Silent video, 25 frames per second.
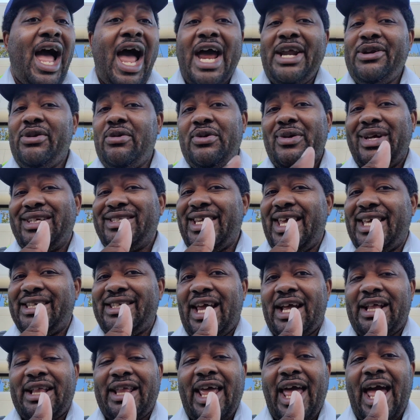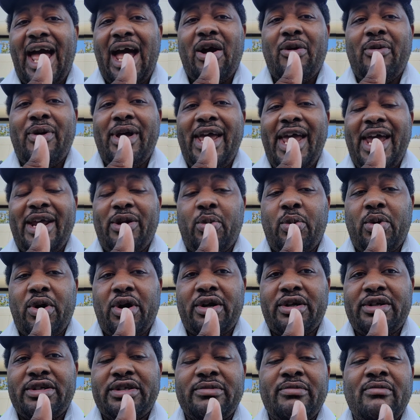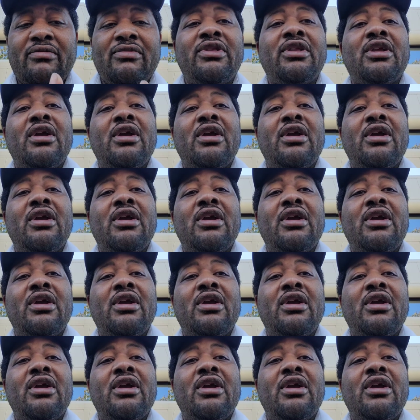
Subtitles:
I don't know exactly how it works,